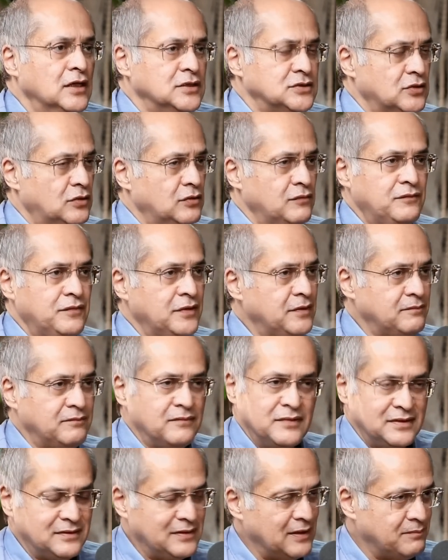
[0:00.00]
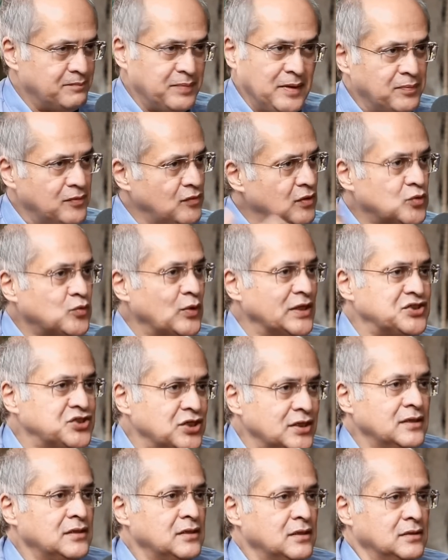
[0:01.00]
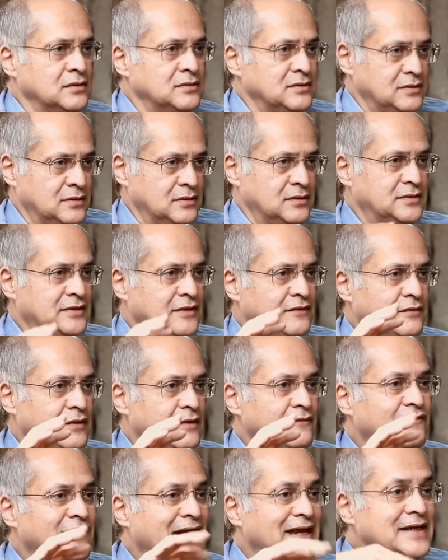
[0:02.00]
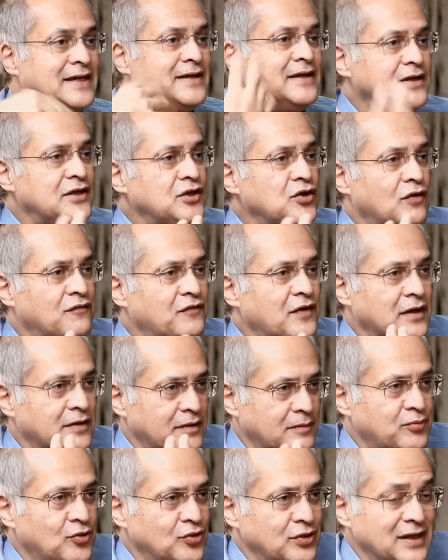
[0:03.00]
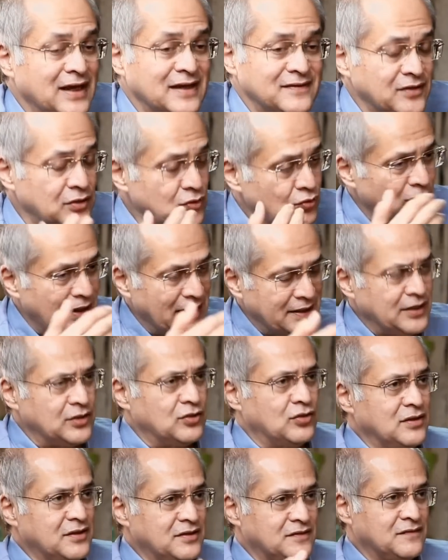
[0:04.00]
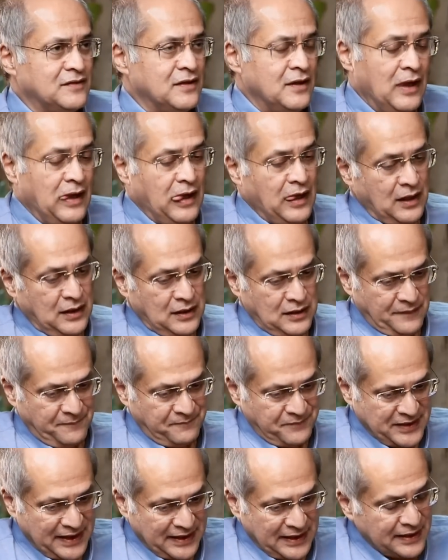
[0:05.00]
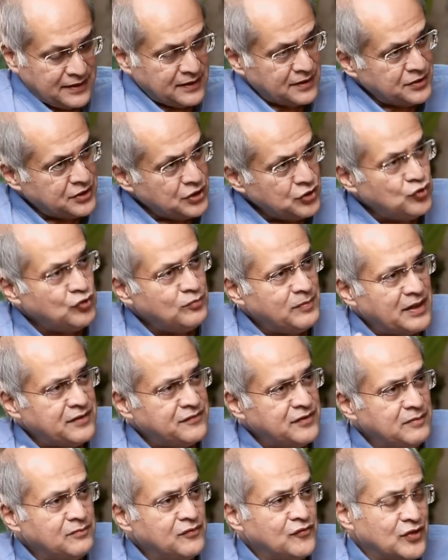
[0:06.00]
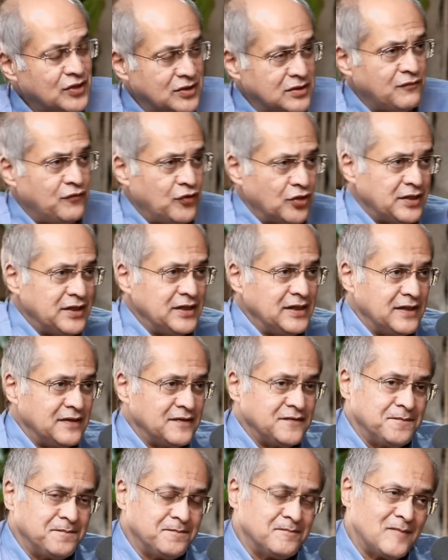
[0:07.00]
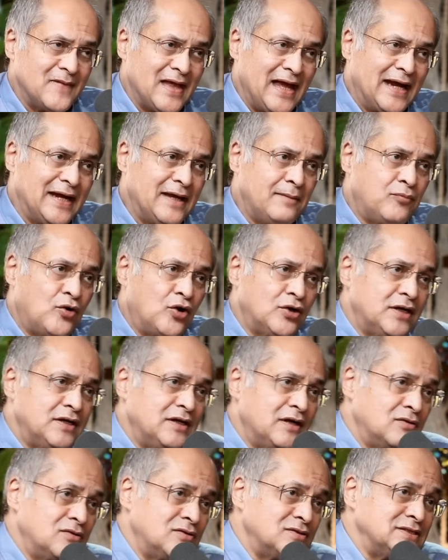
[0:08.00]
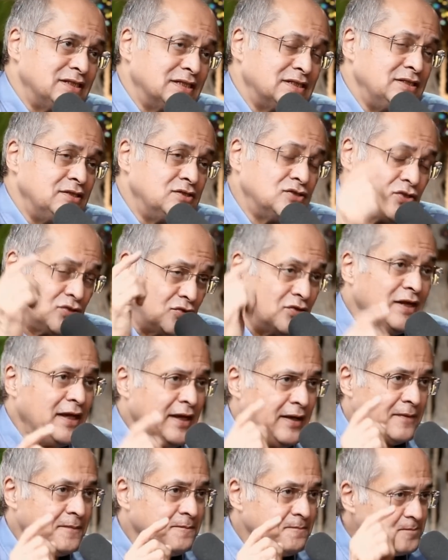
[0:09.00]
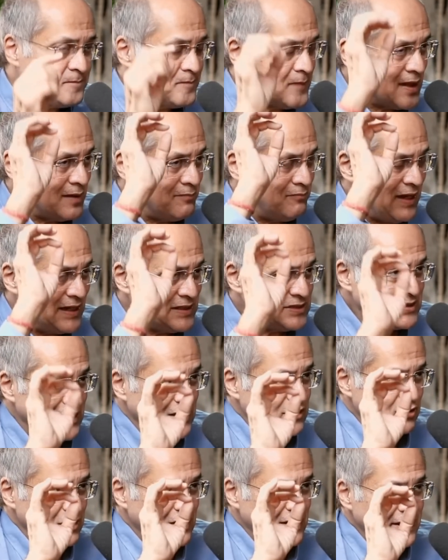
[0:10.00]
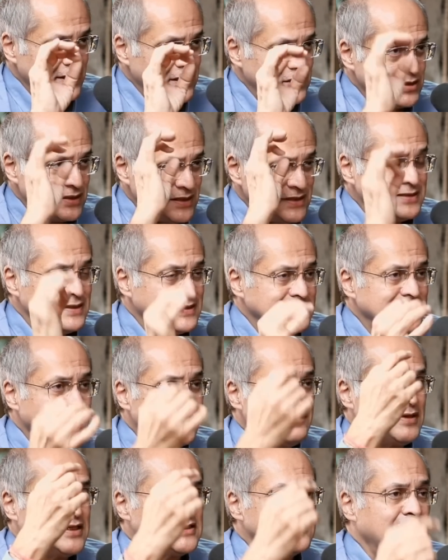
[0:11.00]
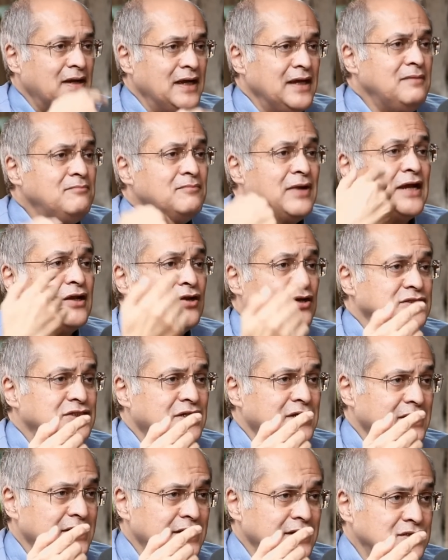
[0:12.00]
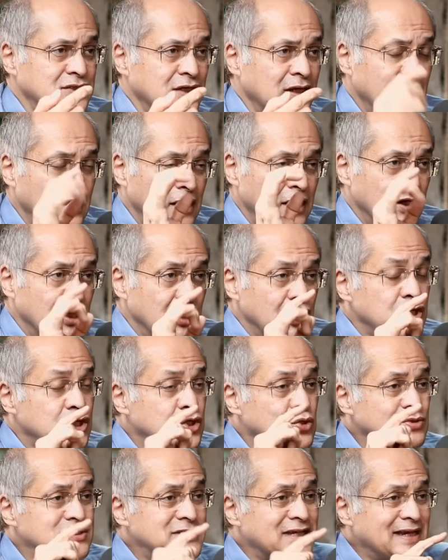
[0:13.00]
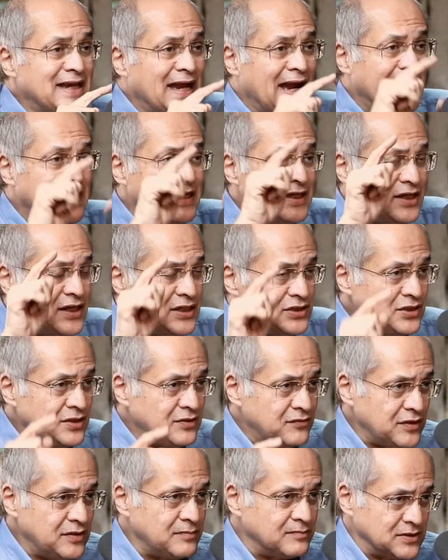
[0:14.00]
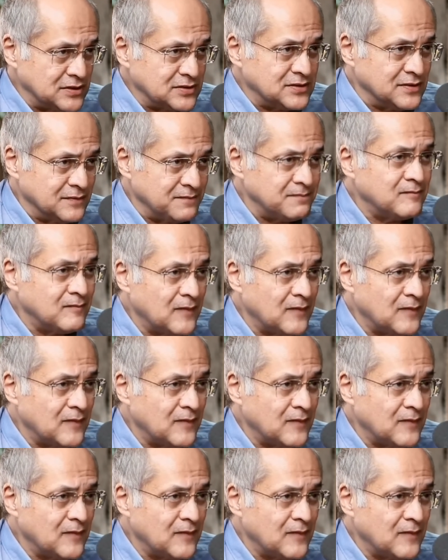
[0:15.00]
So the people will question the validity of our reporting. I said, no, I did all this. Then I continued my treatment for another 40 days and I brought it down to 60. So today, my cellular age is the same as my biological age using anti-aging treatments.